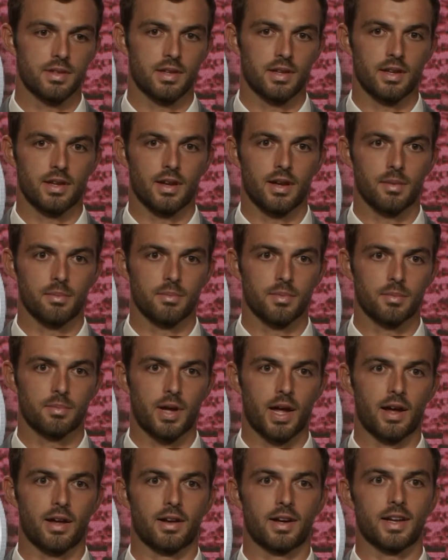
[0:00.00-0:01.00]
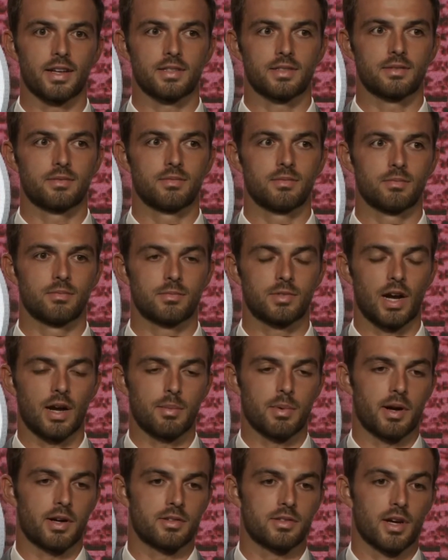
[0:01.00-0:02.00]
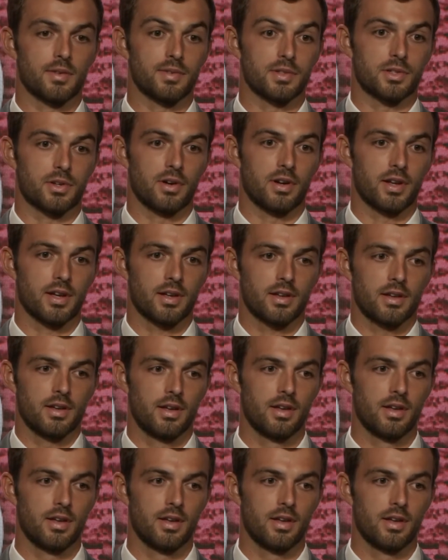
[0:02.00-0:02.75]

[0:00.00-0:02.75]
And I'm kind of, I guess, try to be my toughest critic.